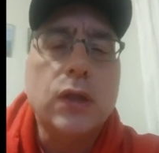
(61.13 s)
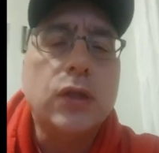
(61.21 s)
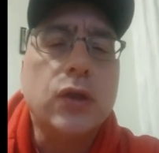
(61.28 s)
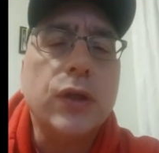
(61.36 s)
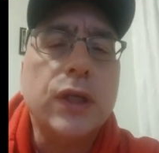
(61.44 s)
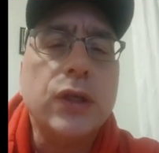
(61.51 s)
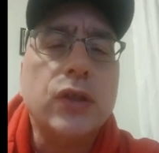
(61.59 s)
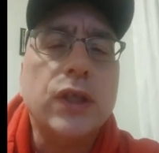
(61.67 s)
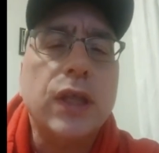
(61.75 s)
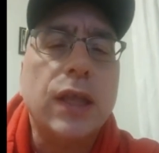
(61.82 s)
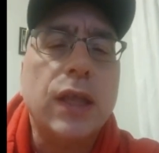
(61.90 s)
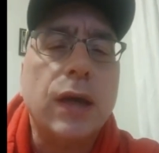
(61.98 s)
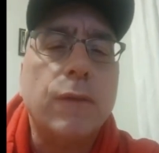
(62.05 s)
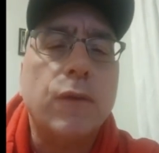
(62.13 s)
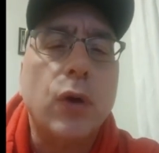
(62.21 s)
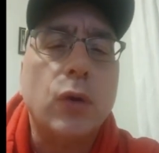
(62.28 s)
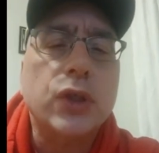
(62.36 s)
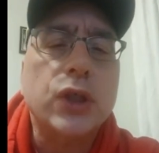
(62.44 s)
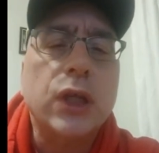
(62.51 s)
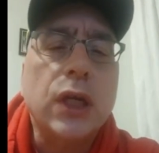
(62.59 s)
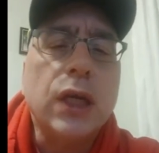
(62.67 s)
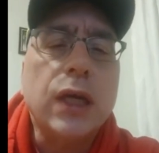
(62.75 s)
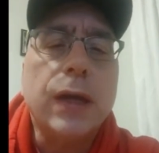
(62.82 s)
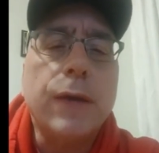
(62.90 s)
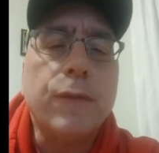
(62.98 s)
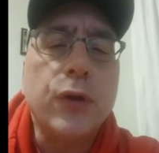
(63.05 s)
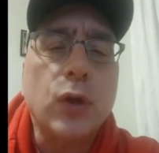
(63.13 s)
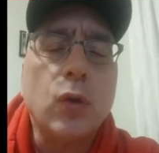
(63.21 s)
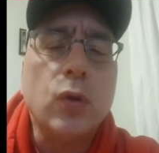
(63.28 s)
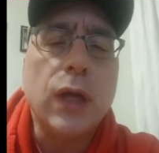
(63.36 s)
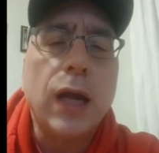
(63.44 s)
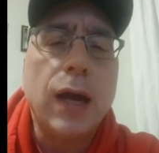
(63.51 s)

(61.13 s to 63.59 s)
So here's the thing, folks. If you don't